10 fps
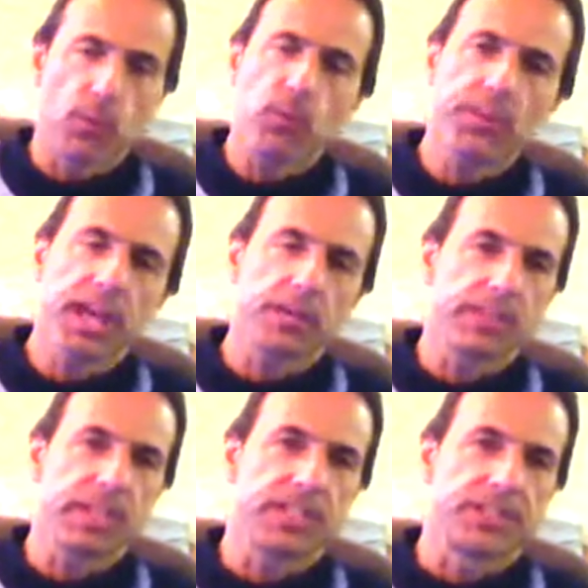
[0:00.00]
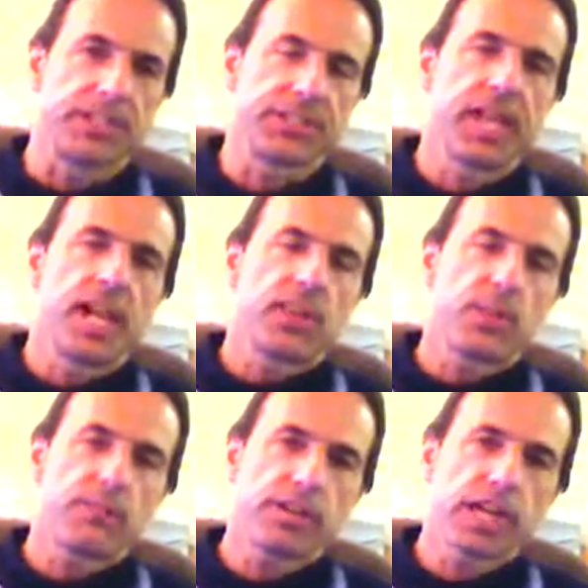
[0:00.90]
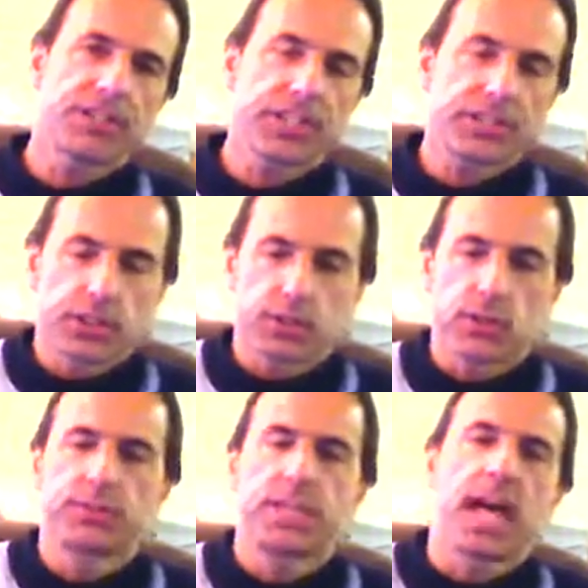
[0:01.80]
And what that means is the process goes